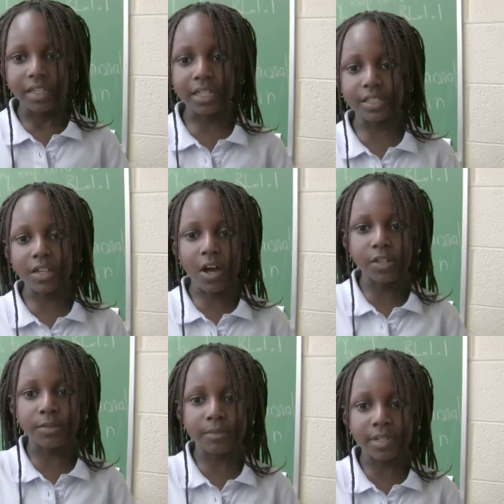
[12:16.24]
He
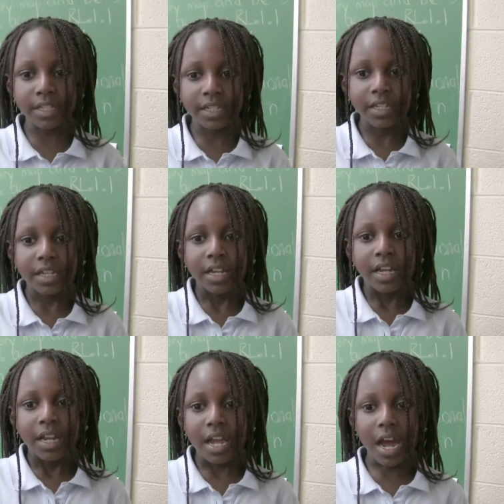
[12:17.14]
tells me
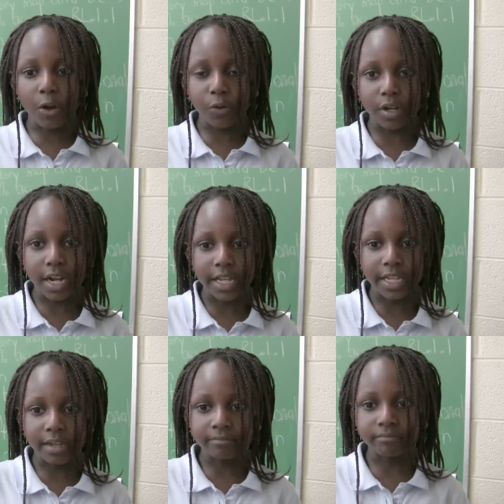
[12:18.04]
how good
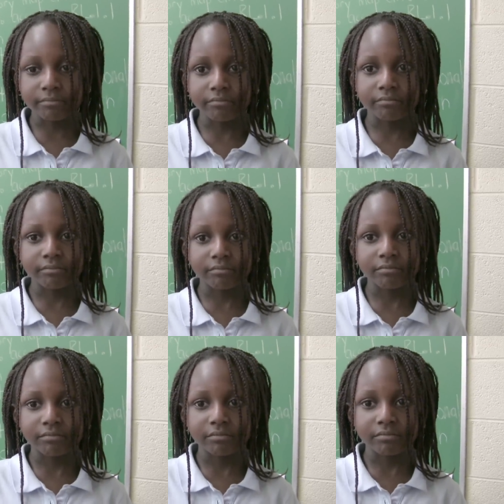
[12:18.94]
I
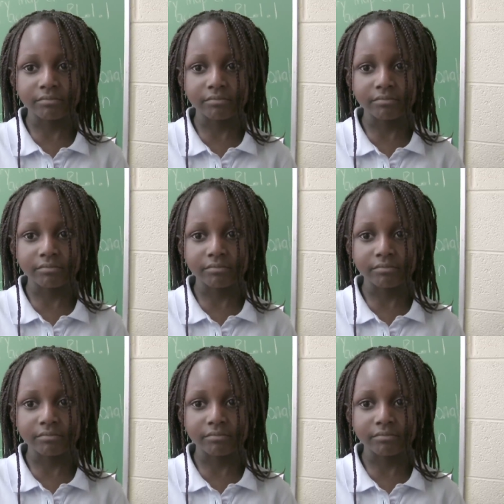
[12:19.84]
am.